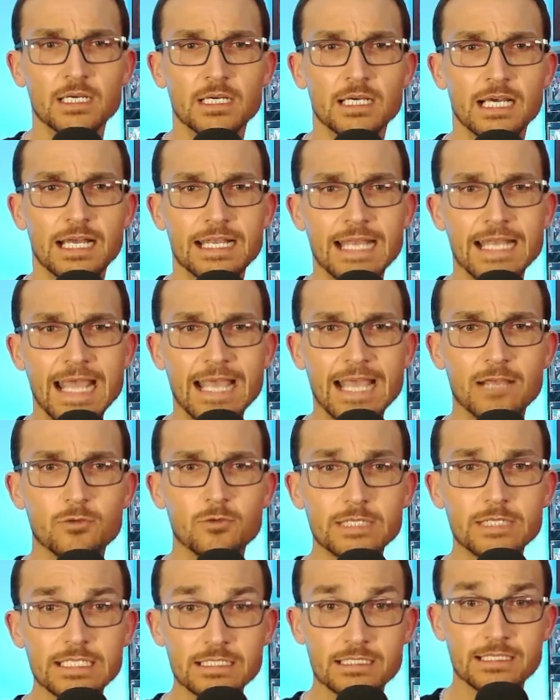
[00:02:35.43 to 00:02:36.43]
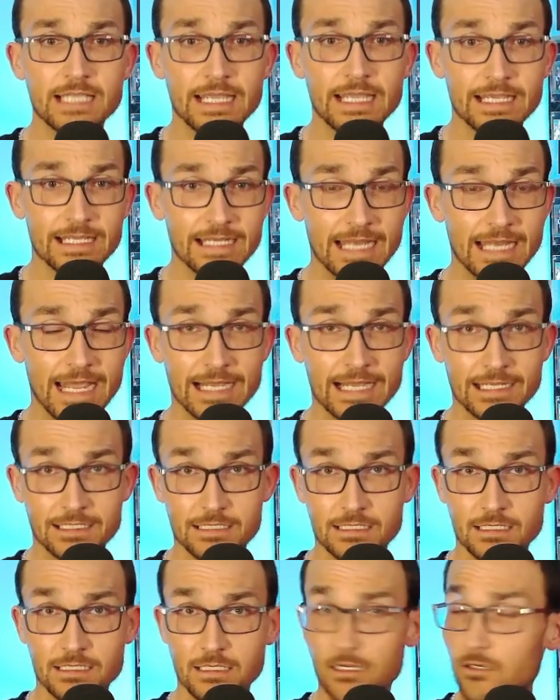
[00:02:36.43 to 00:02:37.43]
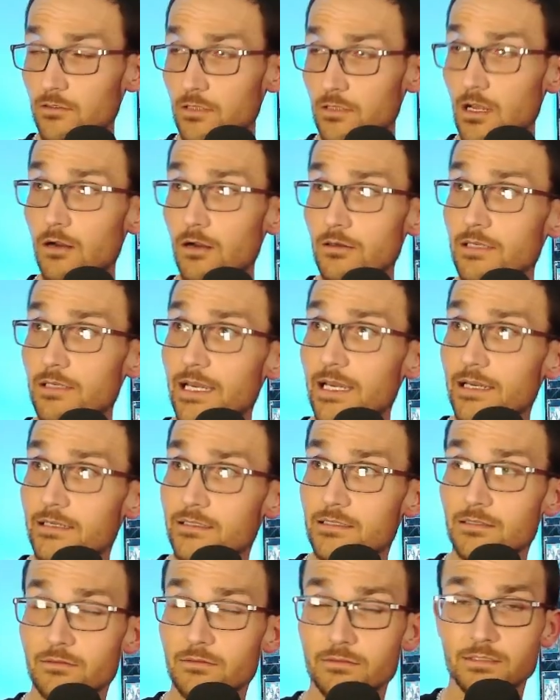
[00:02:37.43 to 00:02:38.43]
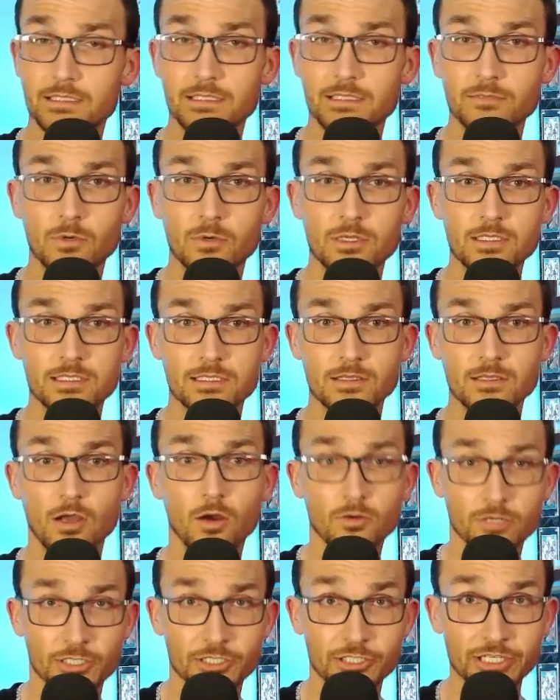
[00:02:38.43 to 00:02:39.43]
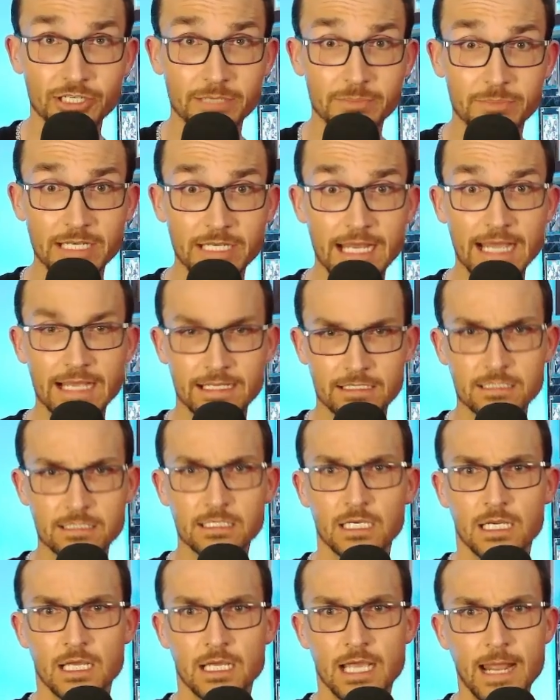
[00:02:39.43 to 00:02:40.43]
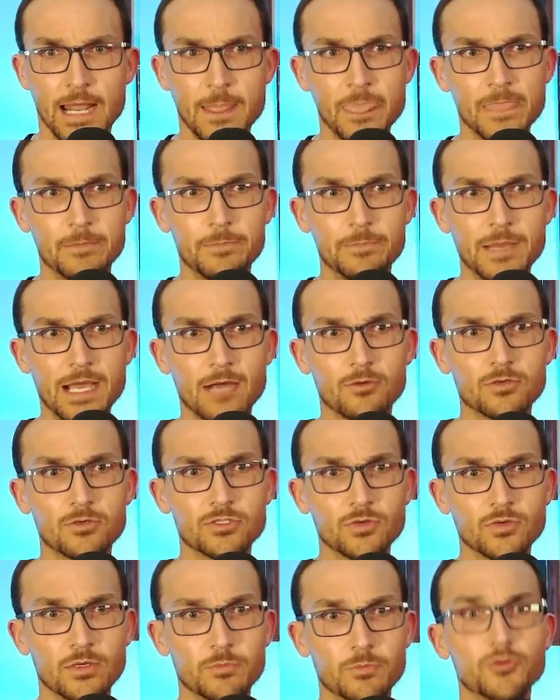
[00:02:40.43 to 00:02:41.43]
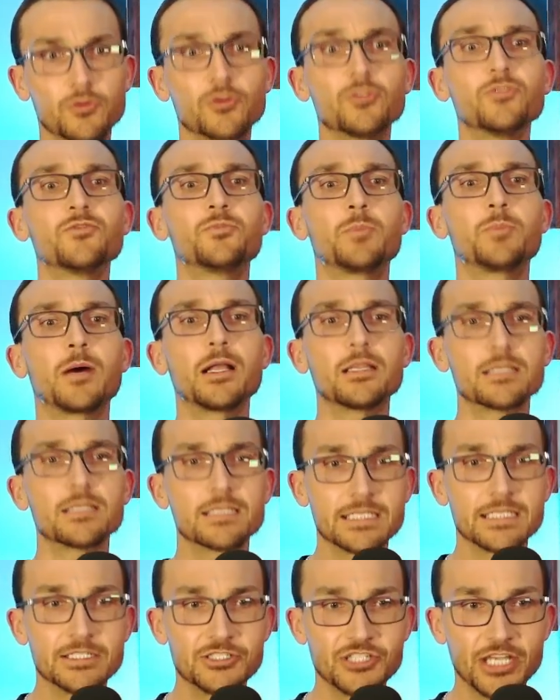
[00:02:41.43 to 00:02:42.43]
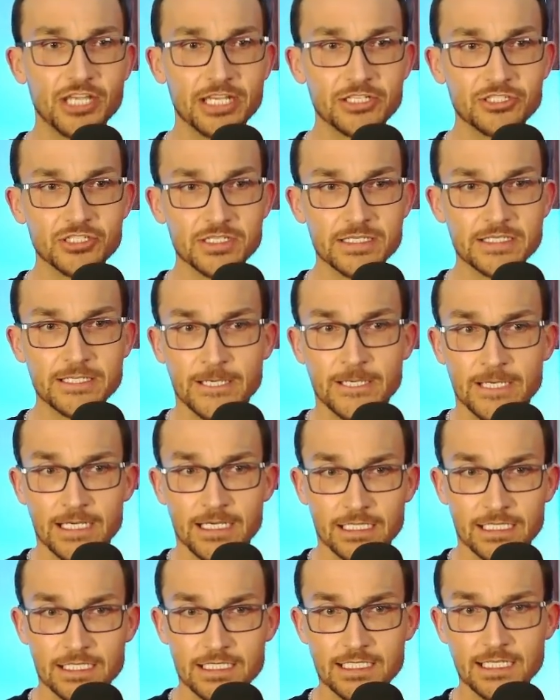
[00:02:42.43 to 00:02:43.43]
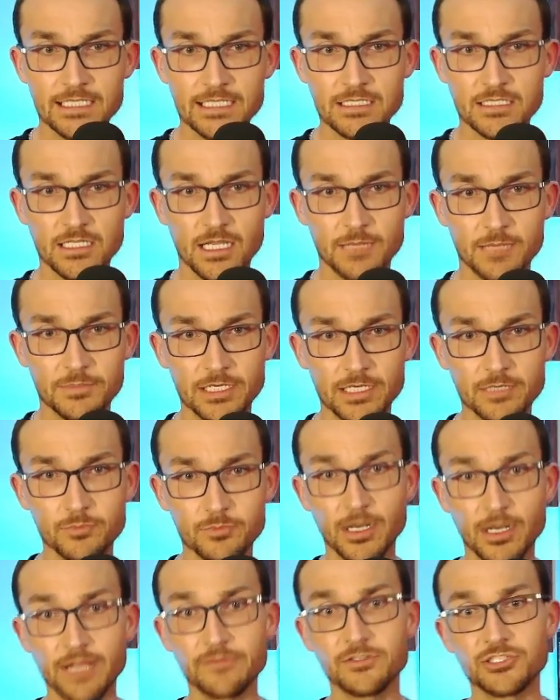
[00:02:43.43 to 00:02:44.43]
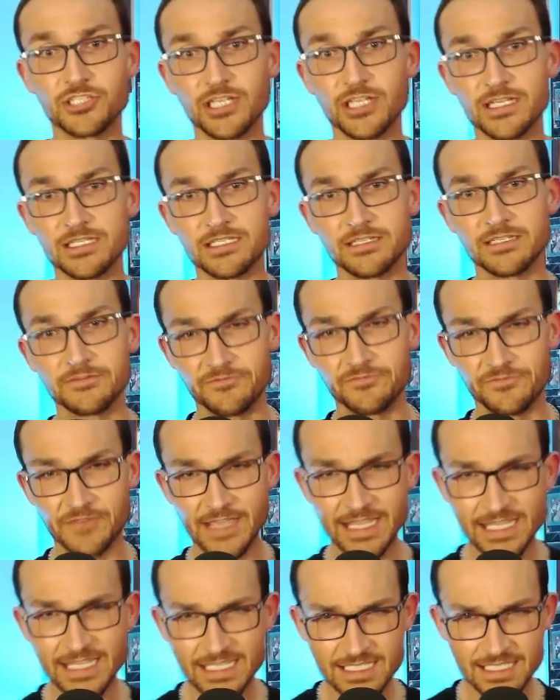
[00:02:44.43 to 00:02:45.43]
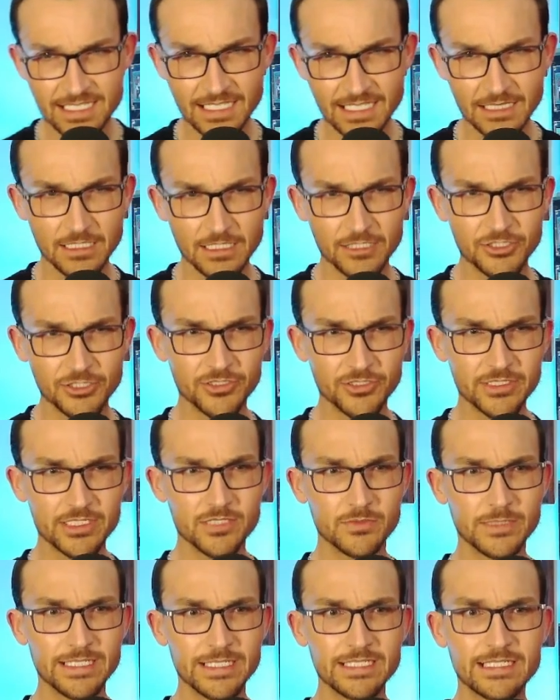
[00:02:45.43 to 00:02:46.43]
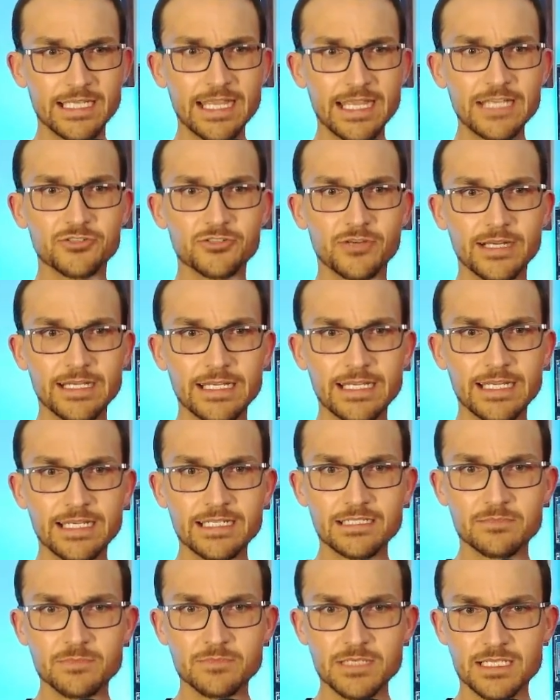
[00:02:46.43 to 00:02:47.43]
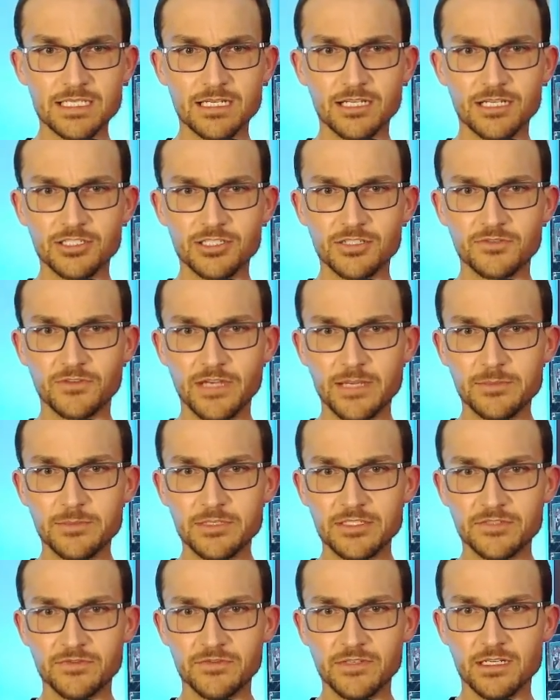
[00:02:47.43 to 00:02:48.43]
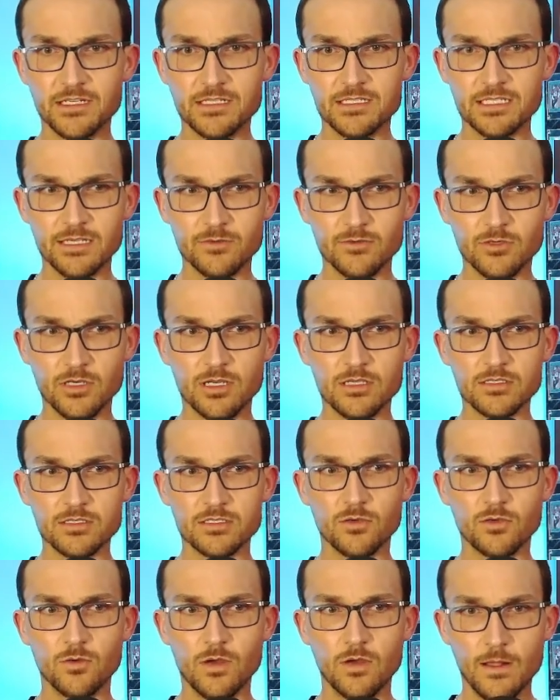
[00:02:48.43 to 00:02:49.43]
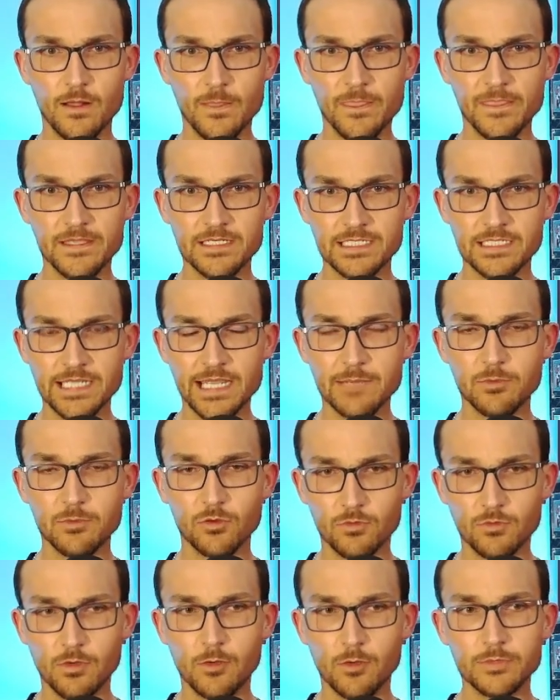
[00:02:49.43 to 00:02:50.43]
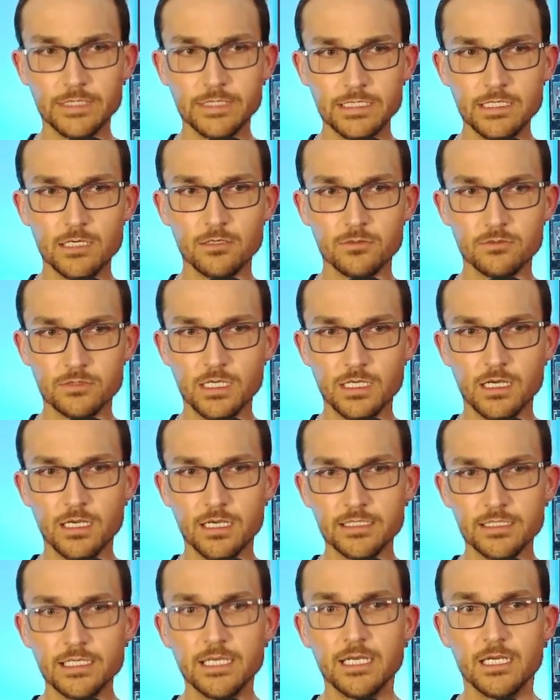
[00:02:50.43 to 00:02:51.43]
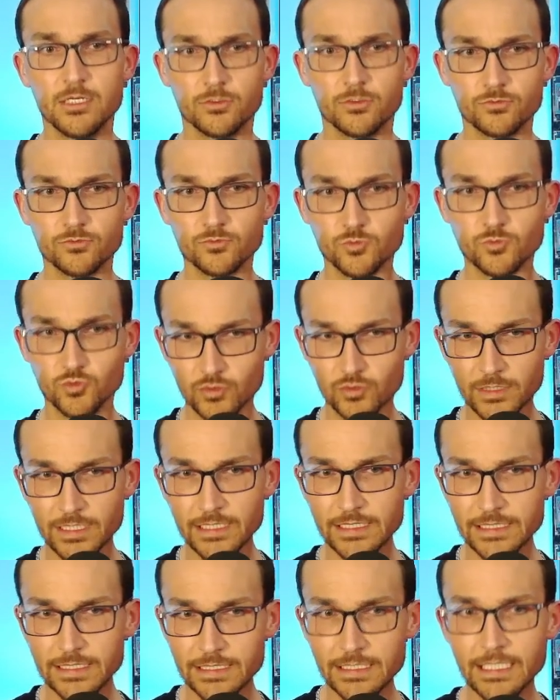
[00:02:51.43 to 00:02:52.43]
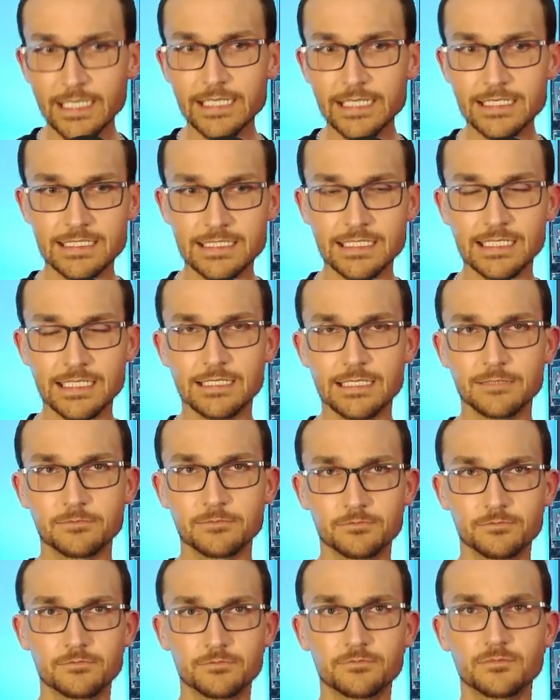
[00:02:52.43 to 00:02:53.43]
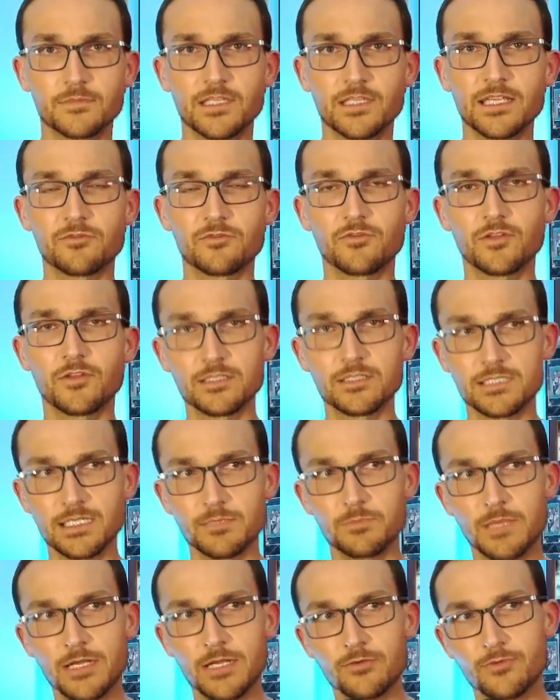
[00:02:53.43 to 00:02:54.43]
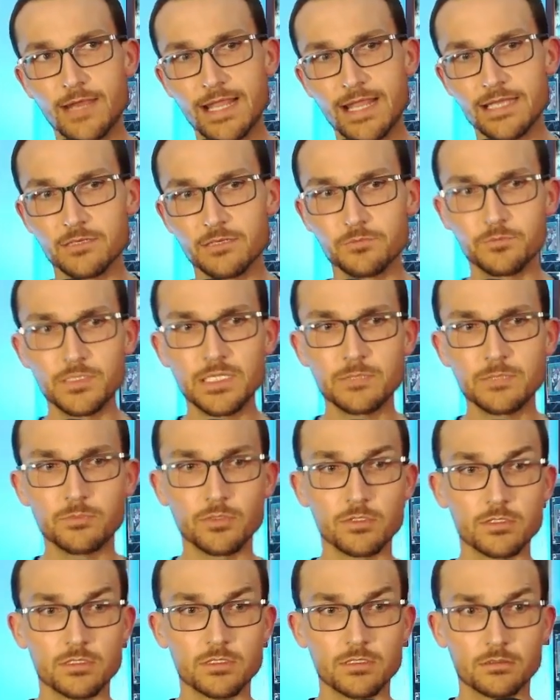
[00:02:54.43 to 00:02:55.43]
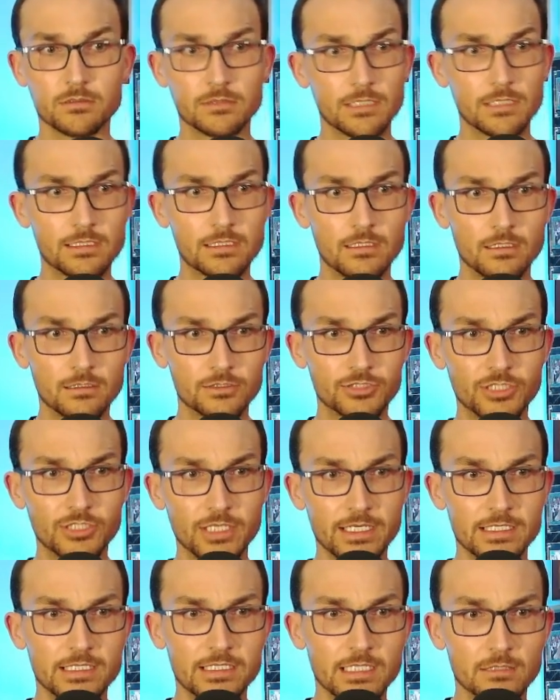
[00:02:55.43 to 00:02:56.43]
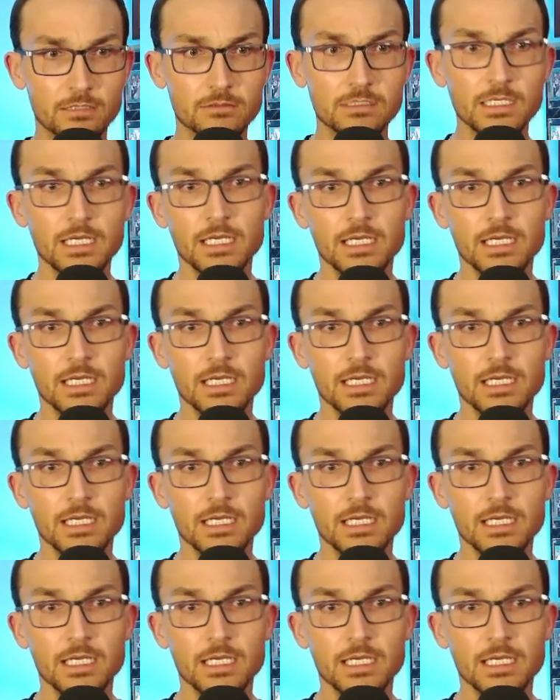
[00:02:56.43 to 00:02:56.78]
An equity stake in X. Oh, okay, so he wants ownership in X and the power to approve policy changes. List didn't stop there. Private jet to Vegas, a luxury suite, day drinking, and massages for him and his fiancée were also on the table. Well, we know Don really likes to get felt up by random people, so that all checks out.